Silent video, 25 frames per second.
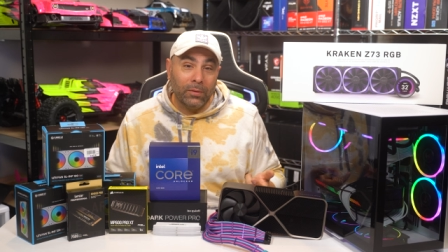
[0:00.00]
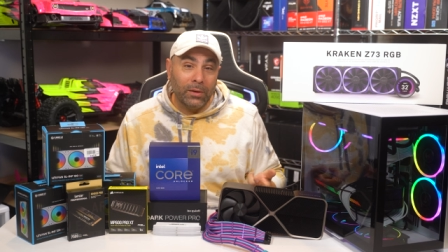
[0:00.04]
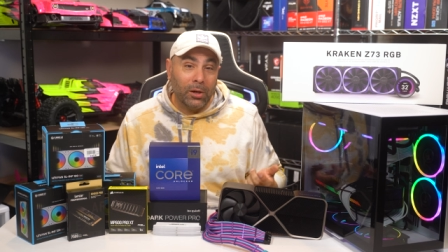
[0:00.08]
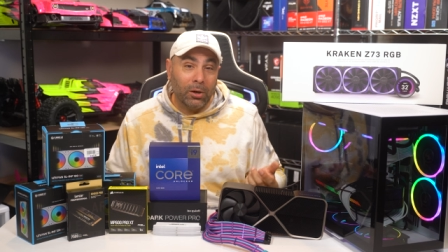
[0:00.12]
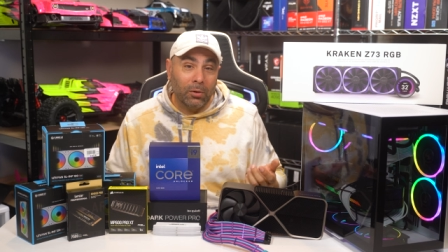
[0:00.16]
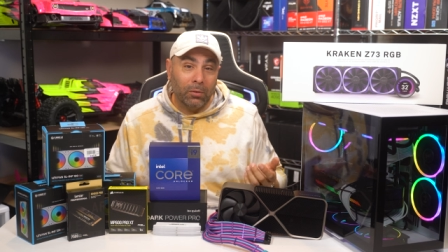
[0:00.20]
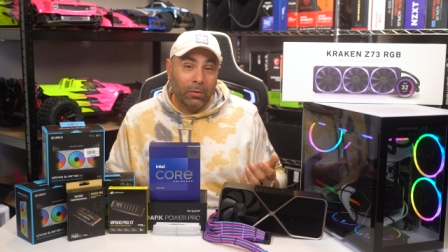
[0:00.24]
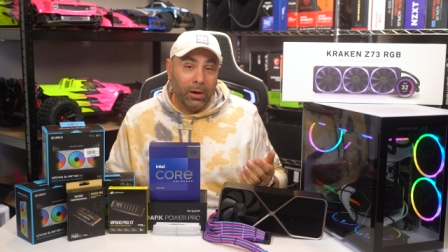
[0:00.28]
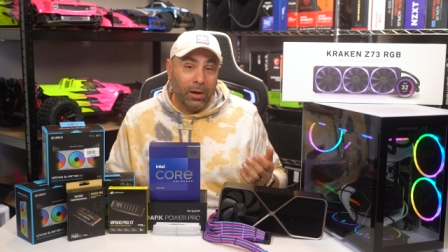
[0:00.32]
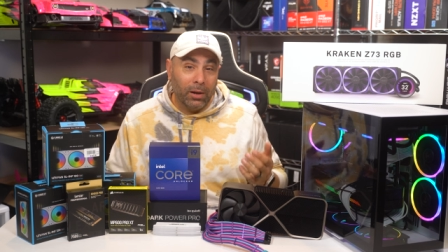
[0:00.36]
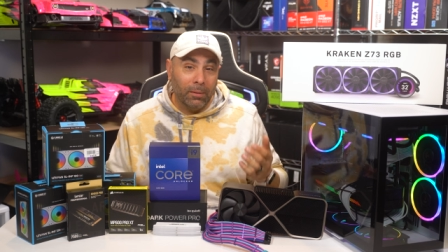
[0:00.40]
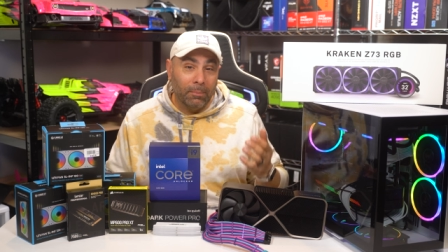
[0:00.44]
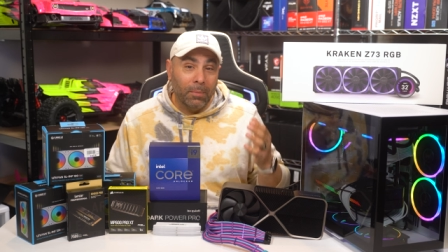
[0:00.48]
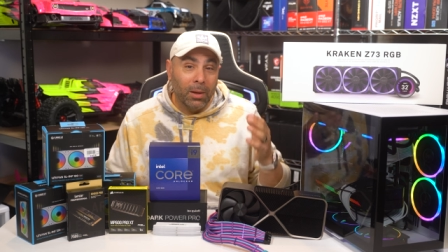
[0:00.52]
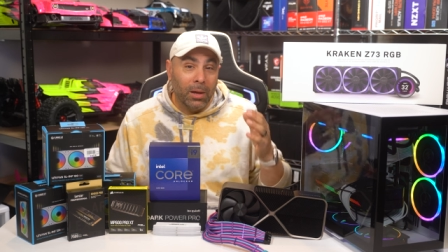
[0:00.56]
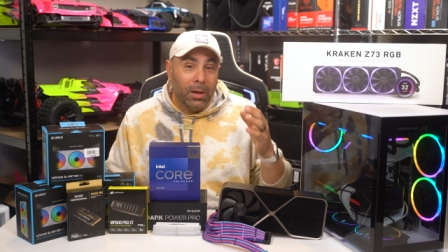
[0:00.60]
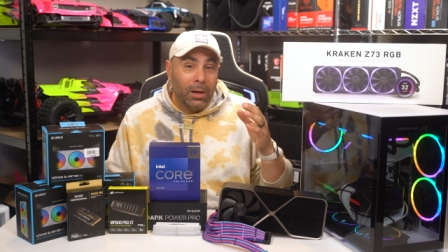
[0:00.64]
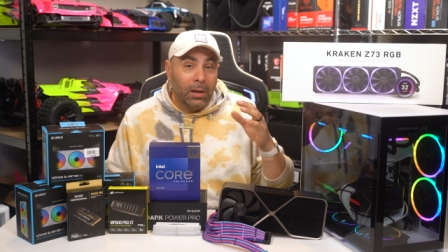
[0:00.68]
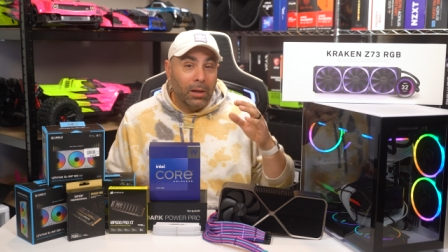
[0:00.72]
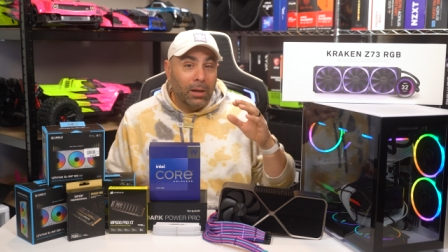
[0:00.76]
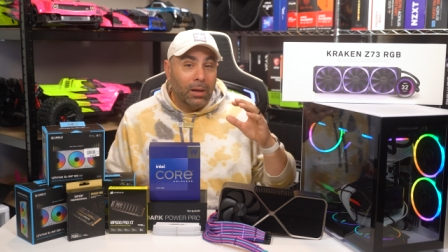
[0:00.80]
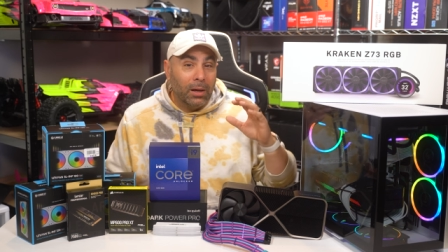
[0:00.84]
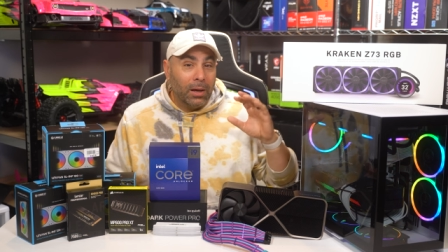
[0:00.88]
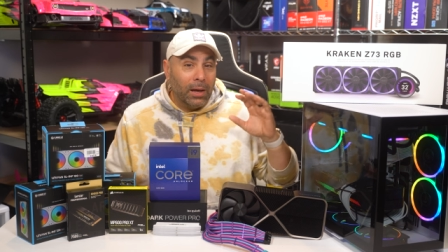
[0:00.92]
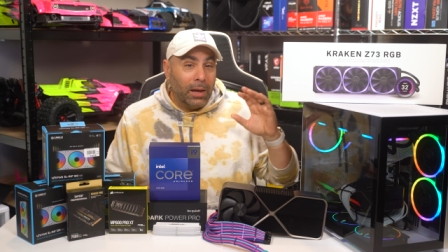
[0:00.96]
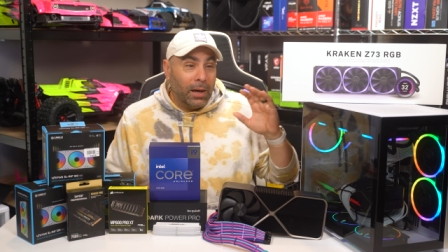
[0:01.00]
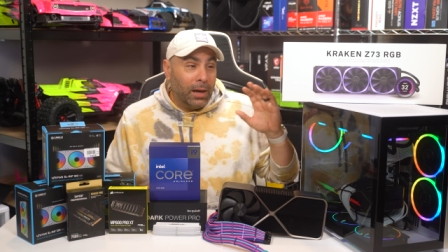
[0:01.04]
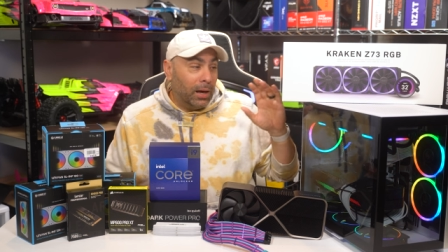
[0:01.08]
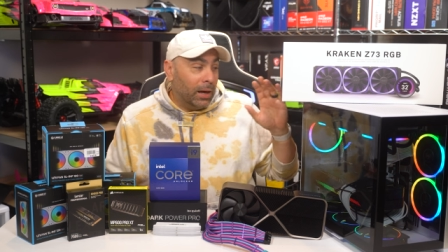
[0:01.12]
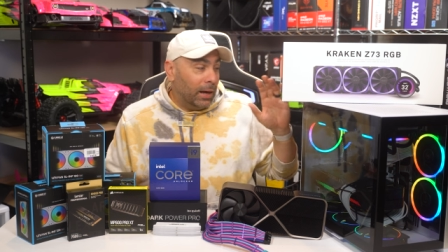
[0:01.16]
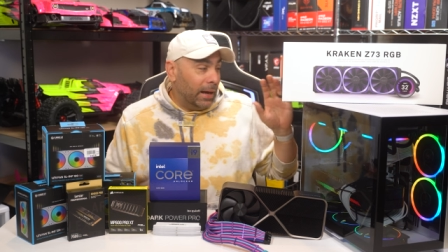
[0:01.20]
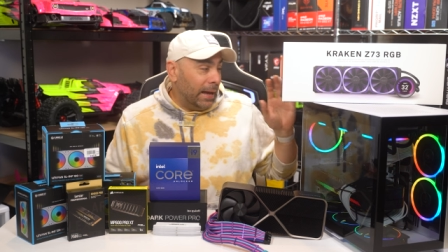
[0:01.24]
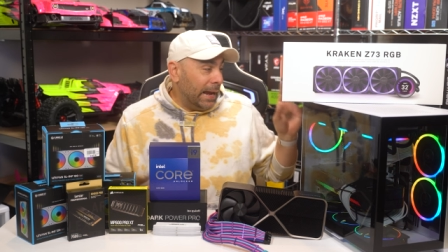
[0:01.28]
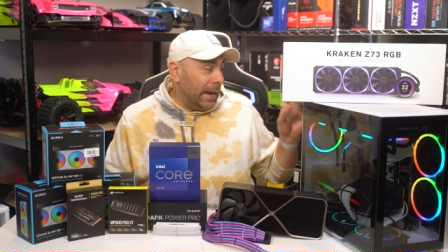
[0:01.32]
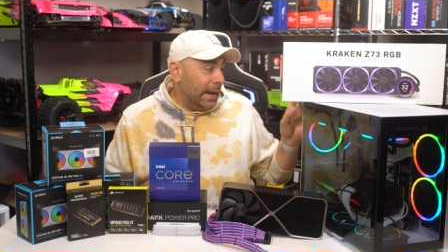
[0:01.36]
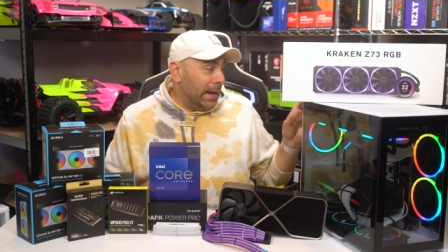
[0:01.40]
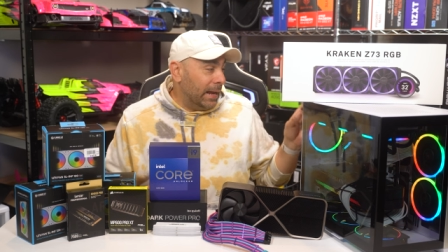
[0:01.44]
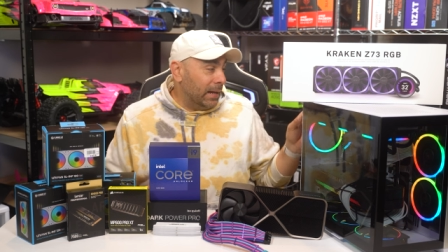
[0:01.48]
VRM
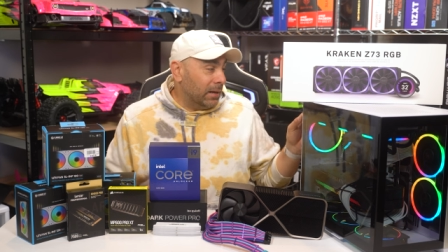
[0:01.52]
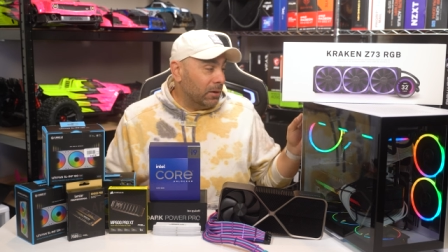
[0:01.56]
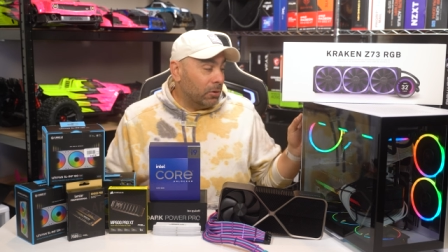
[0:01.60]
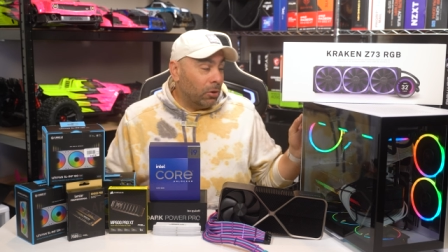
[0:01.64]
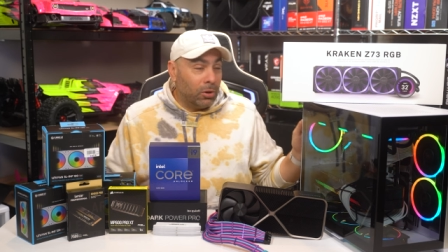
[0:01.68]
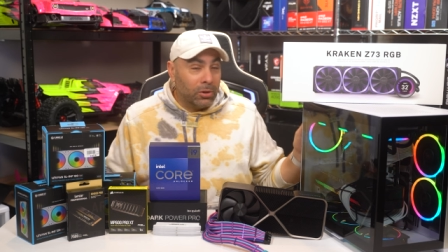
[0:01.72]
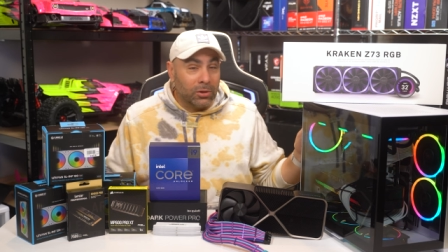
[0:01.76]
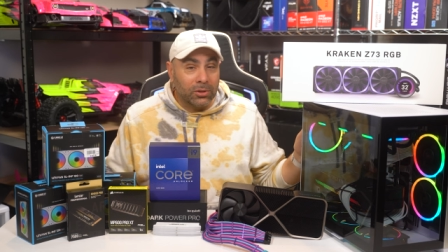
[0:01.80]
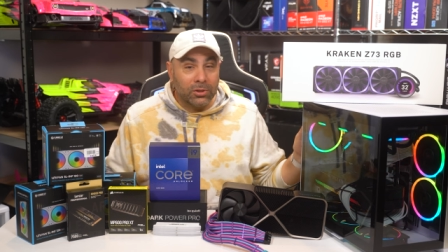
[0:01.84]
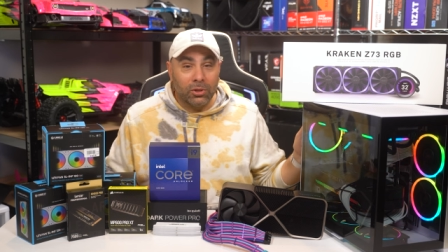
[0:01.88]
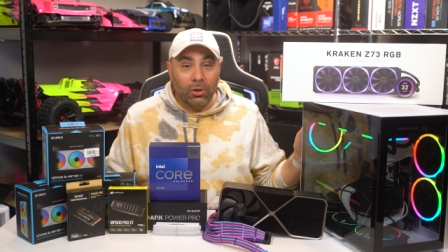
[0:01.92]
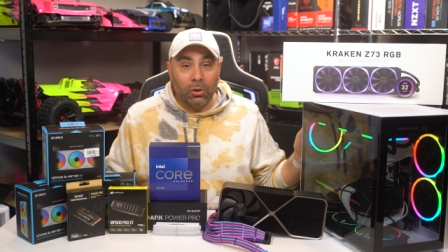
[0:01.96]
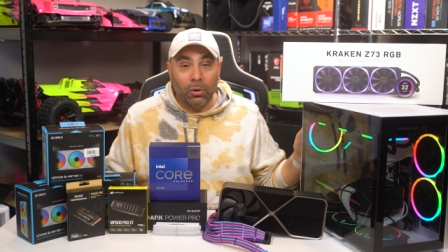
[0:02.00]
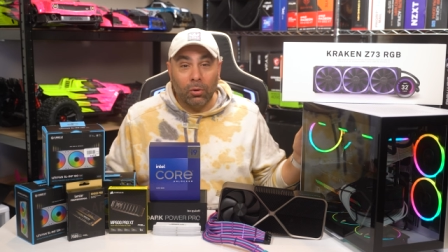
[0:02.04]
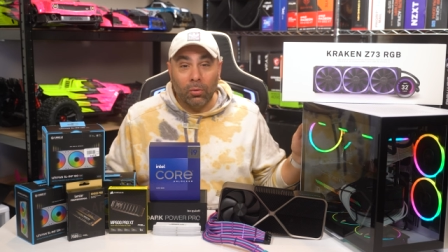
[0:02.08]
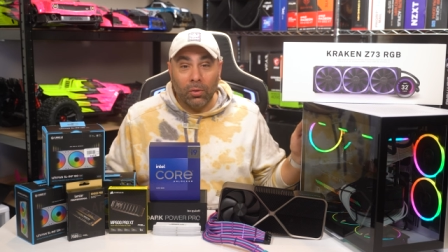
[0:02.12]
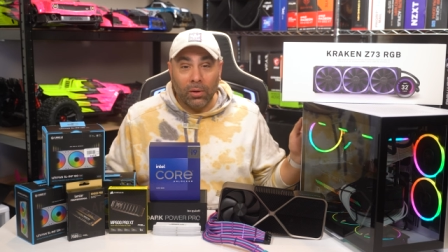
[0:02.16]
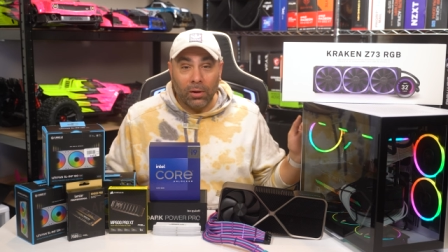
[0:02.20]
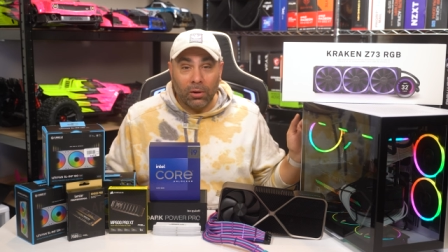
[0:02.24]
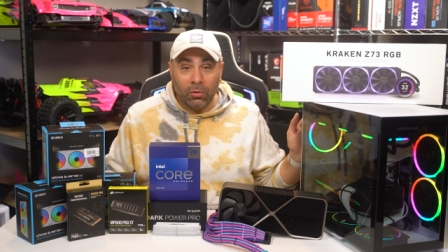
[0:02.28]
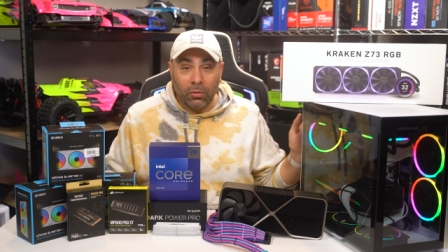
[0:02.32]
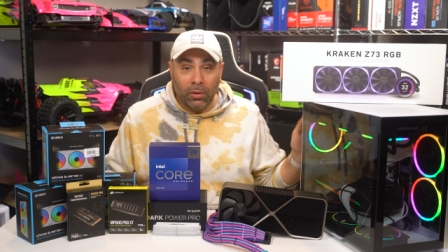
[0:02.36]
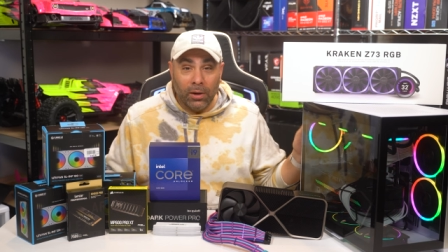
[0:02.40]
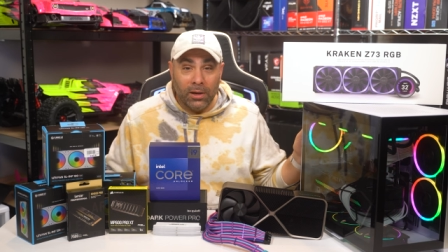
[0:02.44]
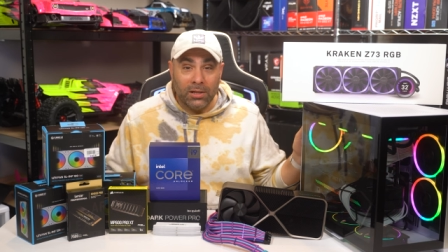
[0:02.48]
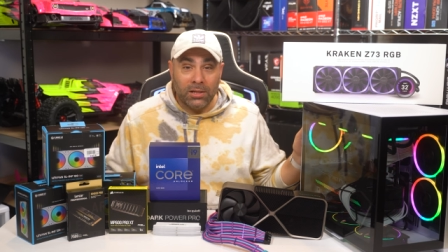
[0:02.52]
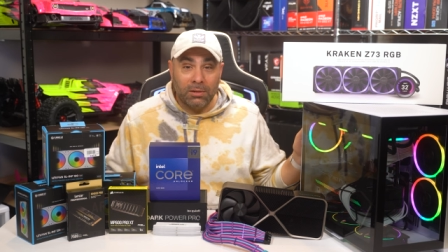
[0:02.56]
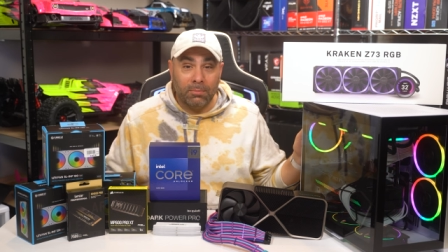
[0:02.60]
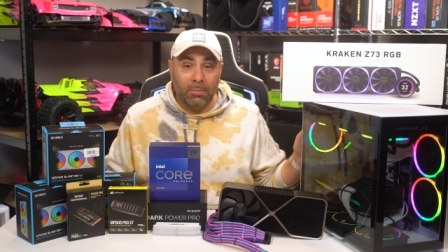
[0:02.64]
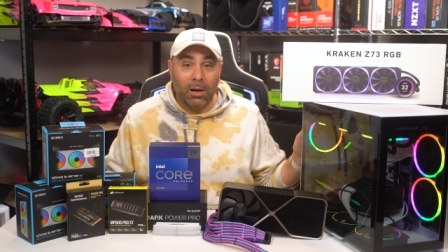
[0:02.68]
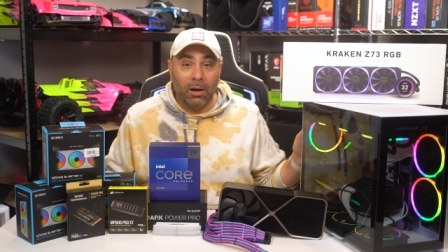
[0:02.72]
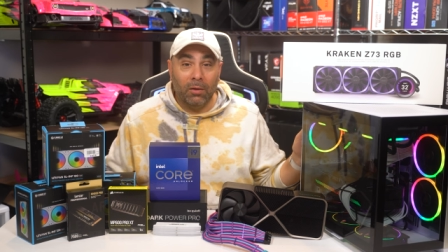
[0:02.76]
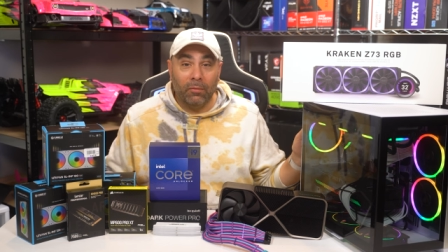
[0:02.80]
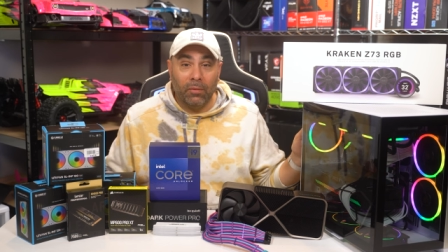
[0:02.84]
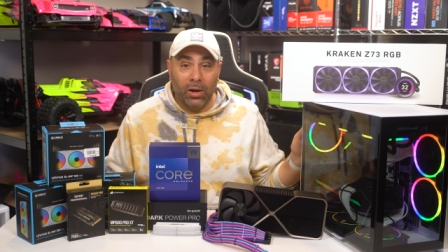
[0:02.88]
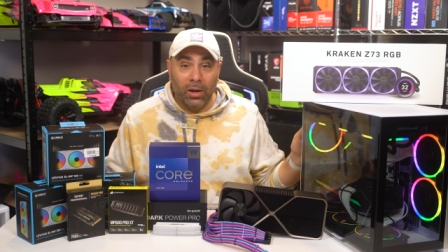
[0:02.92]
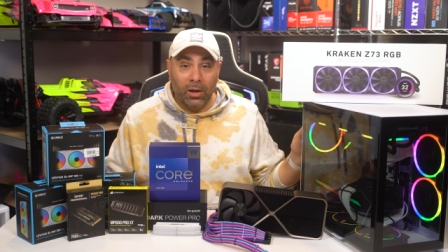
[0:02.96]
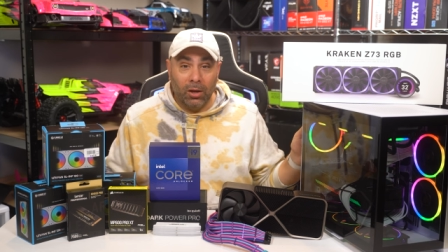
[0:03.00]
uh, and also crazy
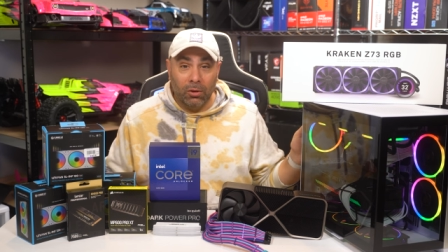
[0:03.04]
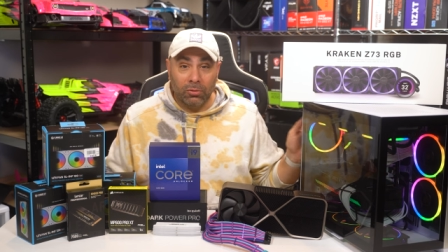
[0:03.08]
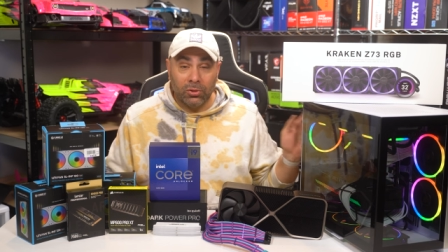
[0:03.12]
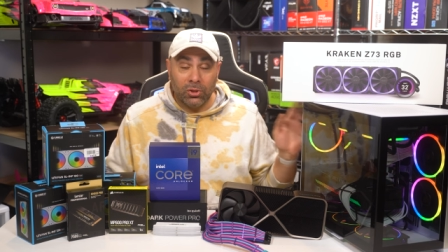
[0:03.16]
amount of IO.